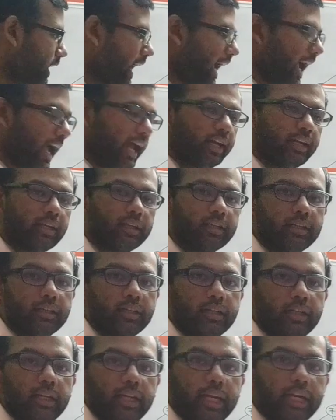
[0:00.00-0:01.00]
and
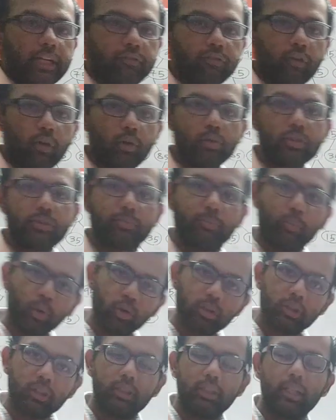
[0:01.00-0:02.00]
it follows
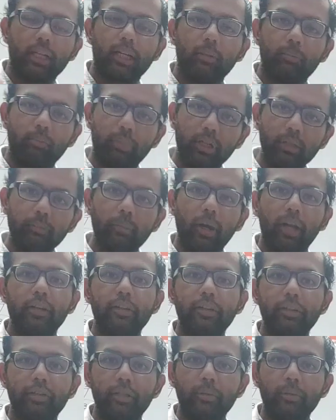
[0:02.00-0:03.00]
both the complete binary tree